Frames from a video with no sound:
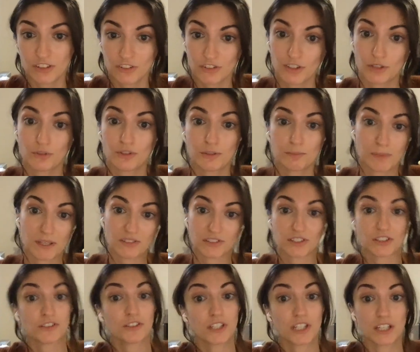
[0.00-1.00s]
So it's
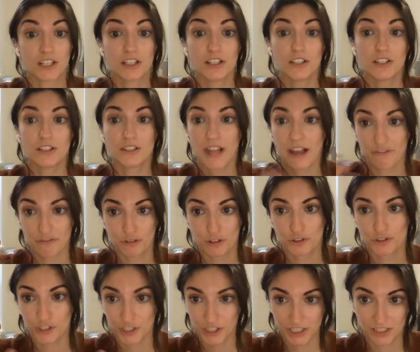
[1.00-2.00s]
basically
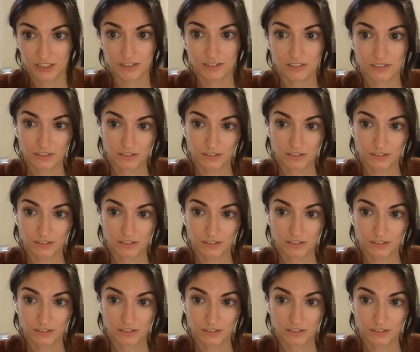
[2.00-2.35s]
leveraging